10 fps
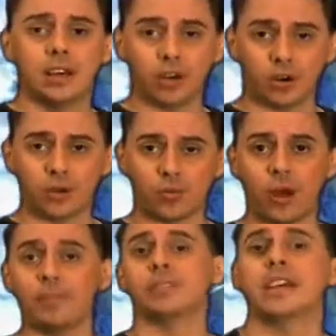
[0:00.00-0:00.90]
your
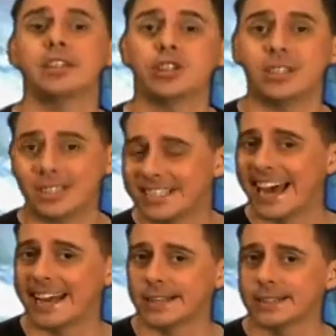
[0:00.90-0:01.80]
reputation and
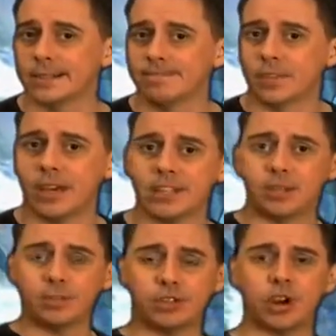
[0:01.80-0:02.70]
status. Okay,
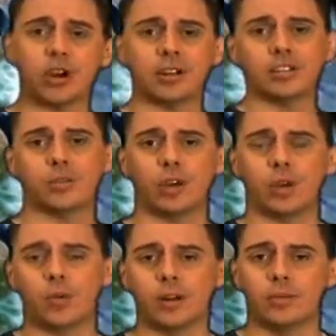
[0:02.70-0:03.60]
so put your heart into what
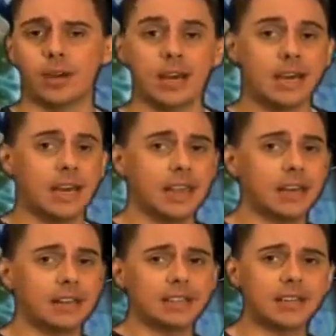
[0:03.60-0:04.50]
you want to be.
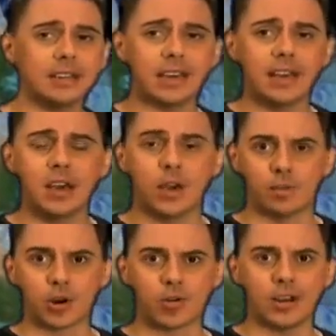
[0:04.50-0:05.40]
Then on Sunday,
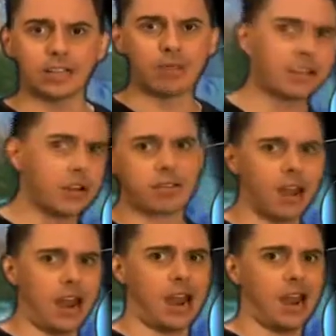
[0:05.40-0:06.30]
Mercury is
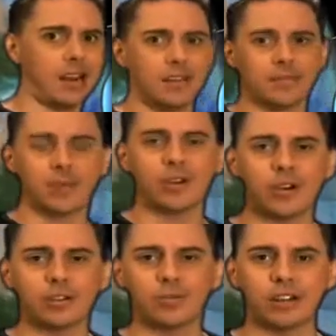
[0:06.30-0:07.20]
retrograde. Mercury
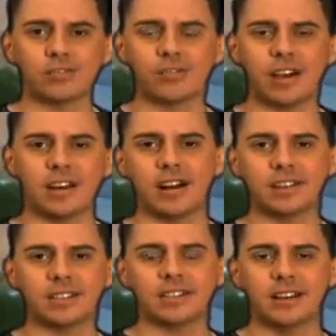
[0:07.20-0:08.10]
goes retrograde
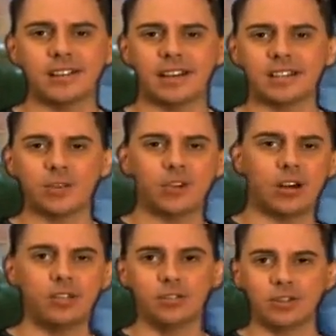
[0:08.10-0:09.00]
on Sunday, so we
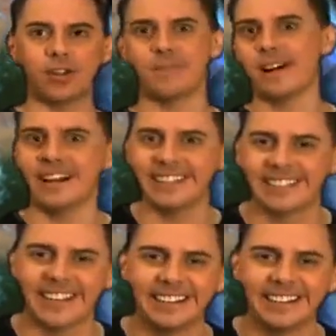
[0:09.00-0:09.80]
all lose our minds